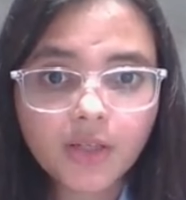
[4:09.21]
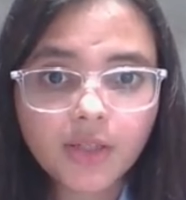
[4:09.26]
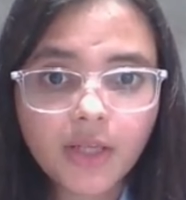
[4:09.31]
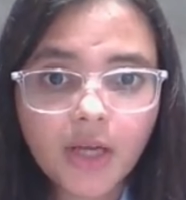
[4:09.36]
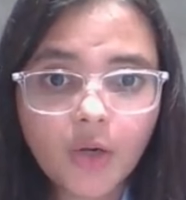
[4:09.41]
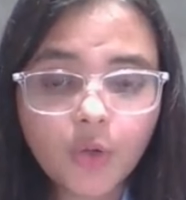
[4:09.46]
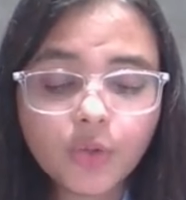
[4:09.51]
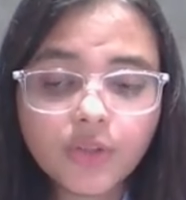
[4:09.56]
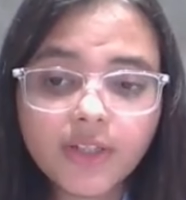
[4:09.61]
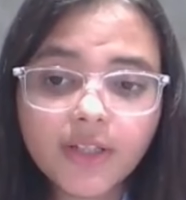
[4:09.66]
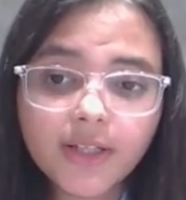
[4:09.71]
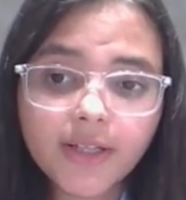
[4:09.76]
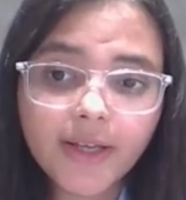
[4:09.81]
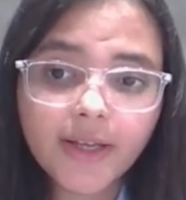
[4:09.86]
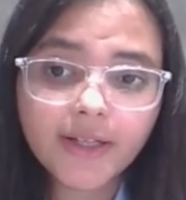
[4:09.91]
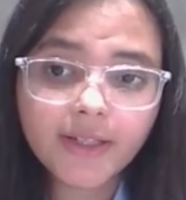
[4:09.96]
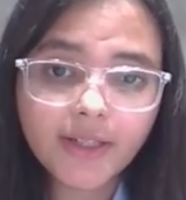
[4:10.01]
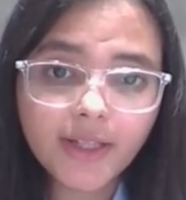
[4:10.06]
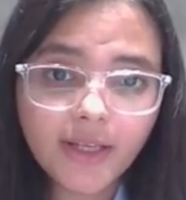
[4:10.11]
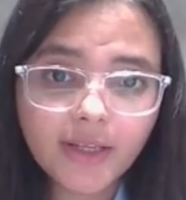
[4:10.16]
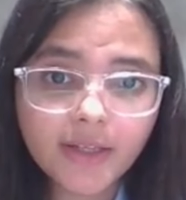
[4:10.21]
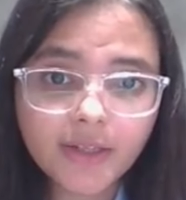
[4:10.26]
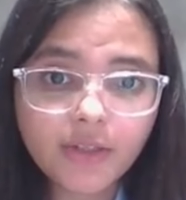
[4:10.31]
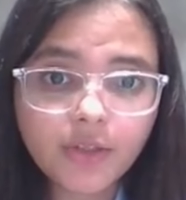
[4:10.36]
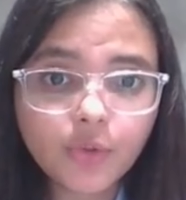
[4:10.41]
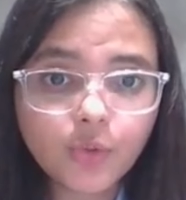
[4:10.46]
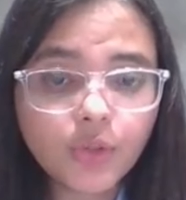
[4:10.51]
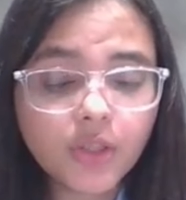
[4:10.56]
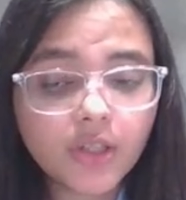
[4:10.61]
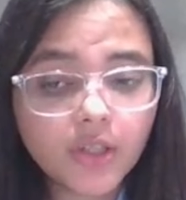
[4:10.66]
Now they'll get
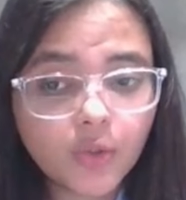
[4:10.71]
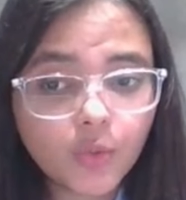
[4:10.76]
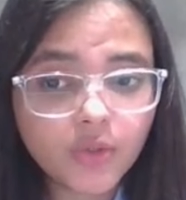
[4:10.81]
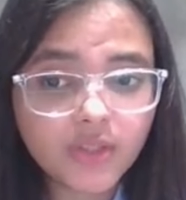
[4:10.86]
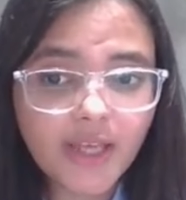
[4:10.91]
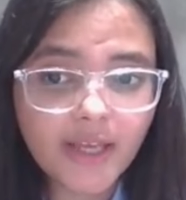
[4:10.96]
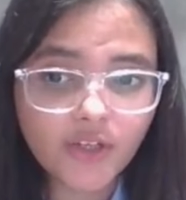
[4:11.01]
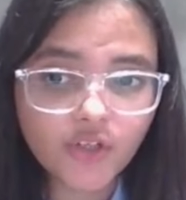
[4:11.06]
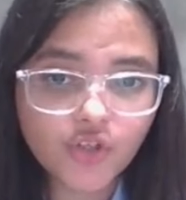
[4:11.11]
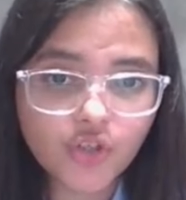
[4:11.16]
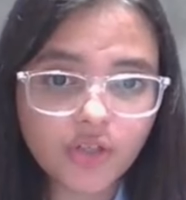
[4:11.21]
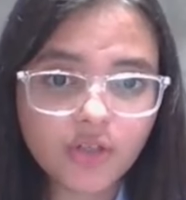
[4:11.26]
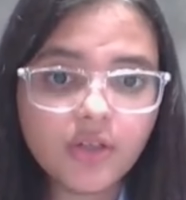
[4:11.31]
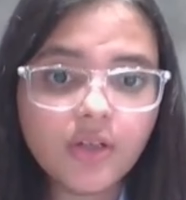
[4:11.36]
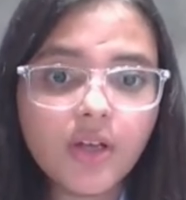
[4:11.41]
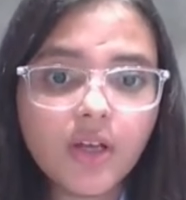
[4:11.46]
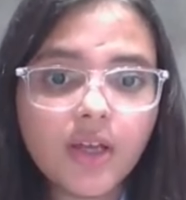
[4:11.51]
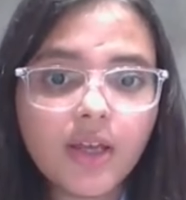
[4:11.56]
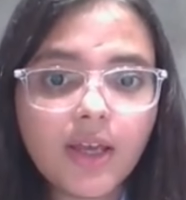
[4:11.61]
taken to the clue section,